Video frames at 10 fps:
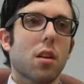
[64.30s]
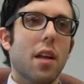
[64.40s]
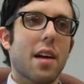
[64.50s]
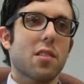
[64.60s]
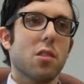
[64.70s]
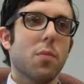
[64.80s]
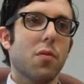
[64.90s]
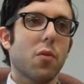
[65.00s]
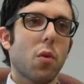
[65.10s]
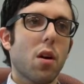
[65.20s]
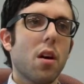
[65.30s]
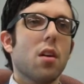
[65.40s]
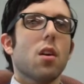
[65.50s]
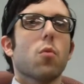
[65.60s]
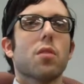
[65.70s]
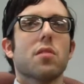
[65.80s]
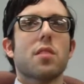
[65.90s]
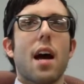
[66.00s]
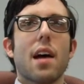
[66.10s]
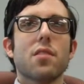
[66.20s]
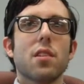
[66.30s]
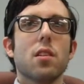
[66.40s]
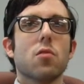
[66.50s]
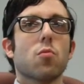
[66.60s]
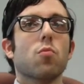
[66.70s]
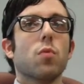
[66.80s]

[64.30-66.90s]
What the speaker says: the classes before it. With stats, it is